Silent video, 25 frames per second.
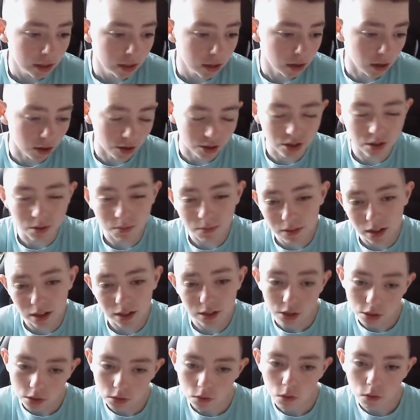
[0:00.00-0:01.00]
or something
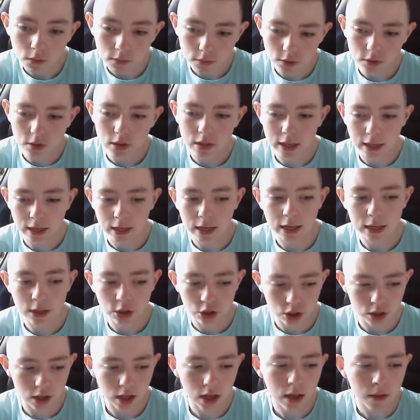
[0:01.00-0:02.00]
like, you're talking in the
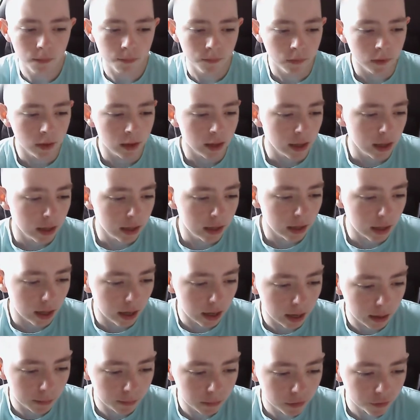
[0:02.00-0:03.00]
range of that.
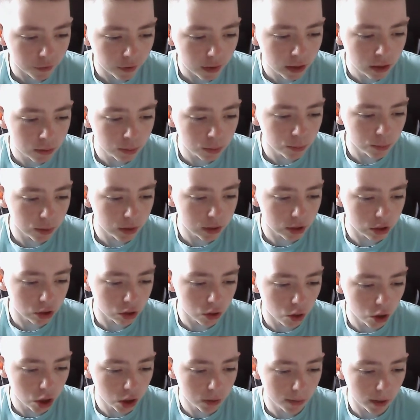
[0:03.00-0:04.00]
The Frenchman was the
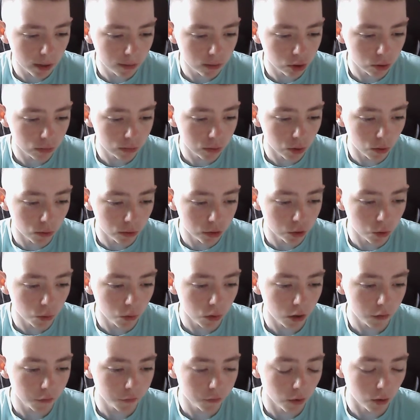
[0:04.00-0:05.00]
Scottish Premiership top
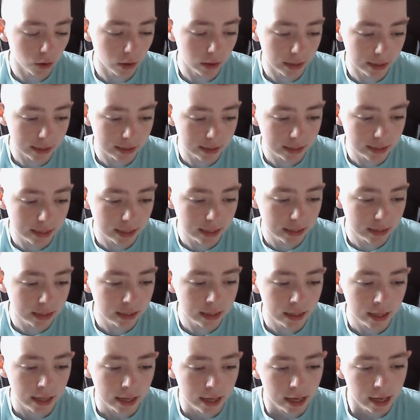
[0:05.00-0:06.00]
scorer for this
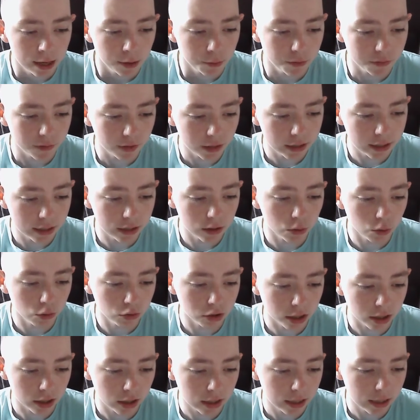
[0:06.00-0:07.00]
season, with 18 goals
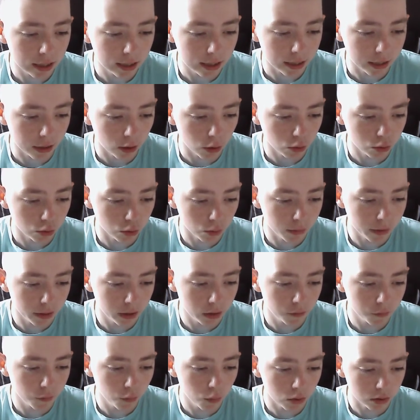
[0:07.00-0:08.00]
in the league. He also made
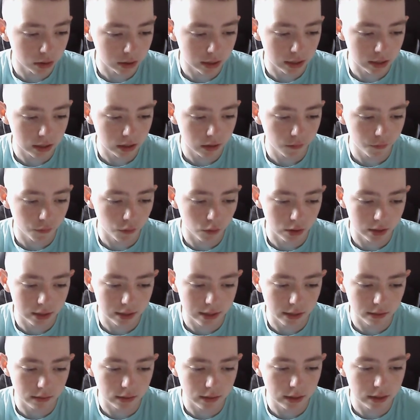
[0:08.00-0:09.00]
4 assists for his
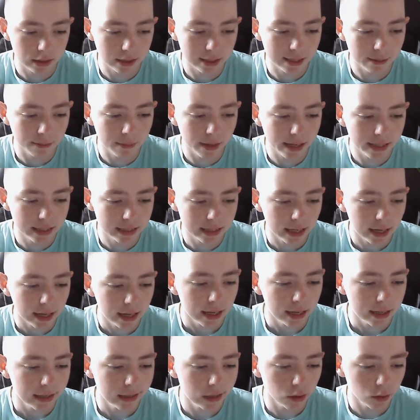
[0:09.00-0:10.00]
Celtic teammates.
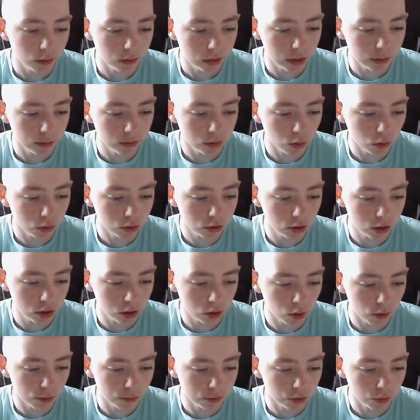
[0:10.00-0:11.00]
He was also the
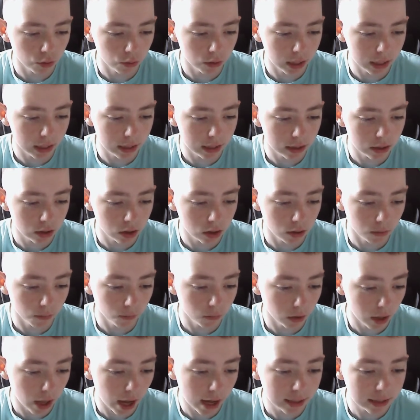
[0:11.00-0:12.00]
top scorer in
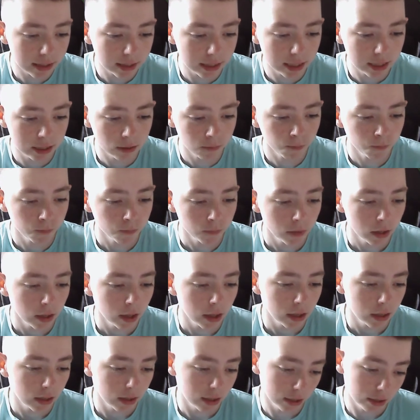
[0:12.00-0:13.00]
last season,
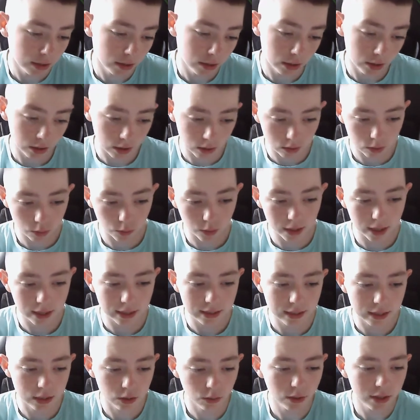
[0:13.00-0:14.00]
the
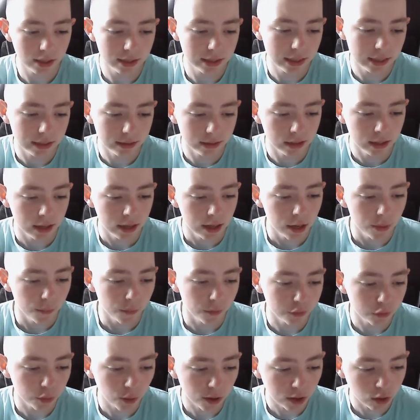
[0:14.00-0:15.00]
2019-20 season,
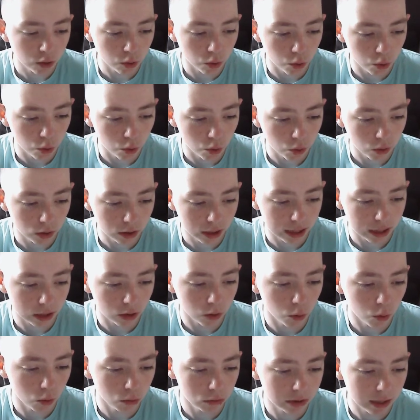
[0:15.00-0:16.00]
with 22 league
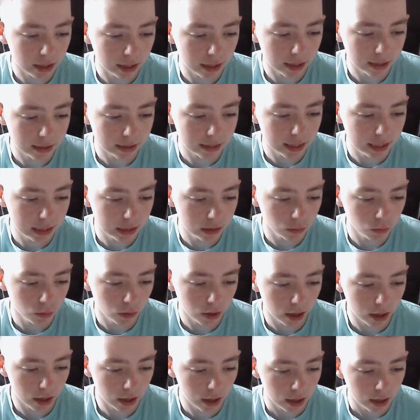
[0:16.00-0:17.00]
goals in a season
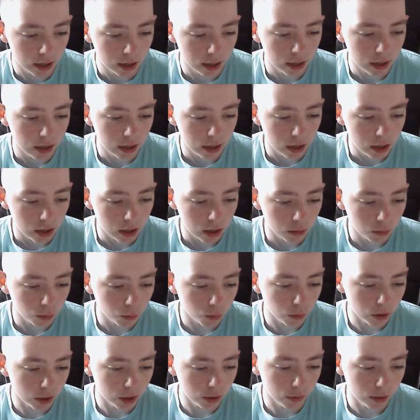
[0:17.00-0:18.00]

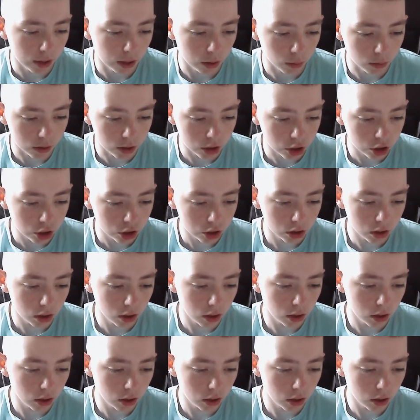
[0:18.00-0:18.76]
which